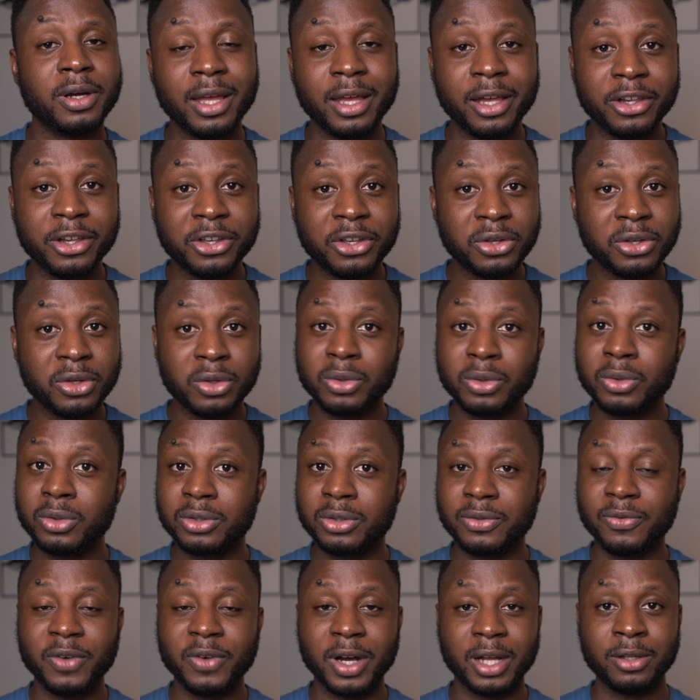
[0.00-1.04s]
a huge
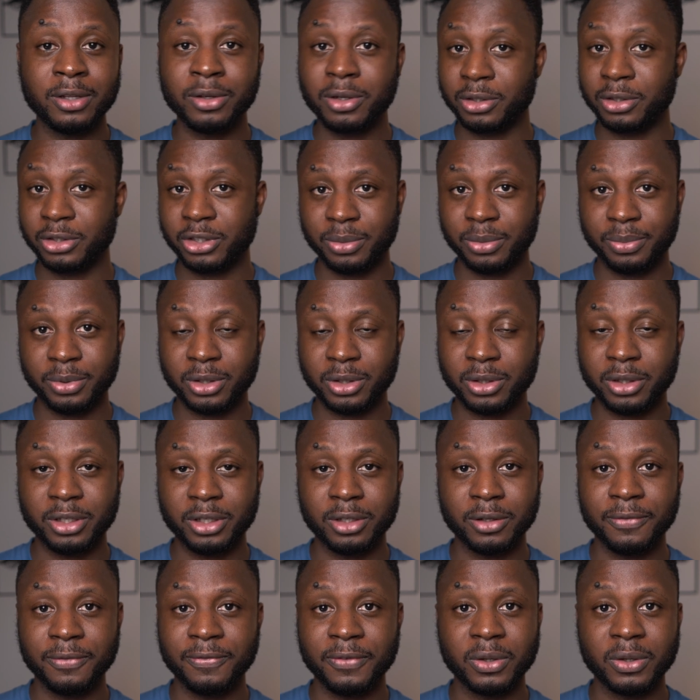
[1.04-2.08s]
value contributor in
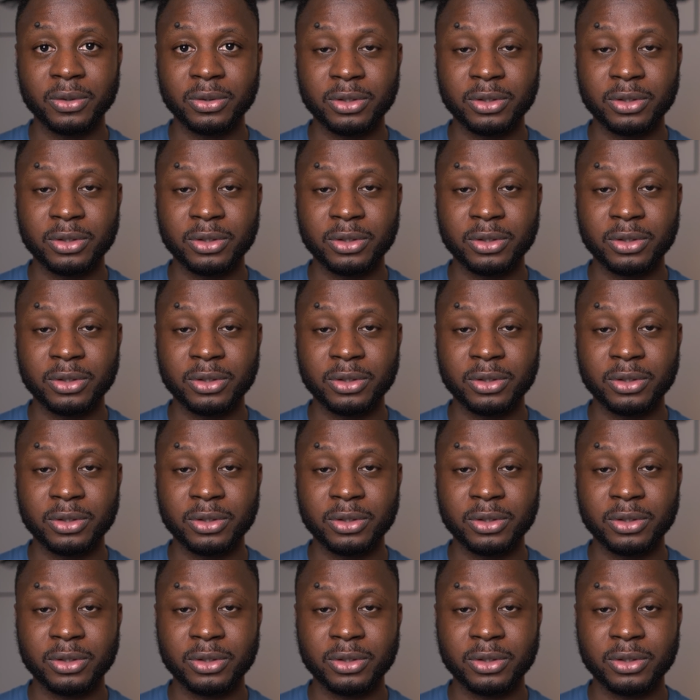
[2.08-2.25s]
your field.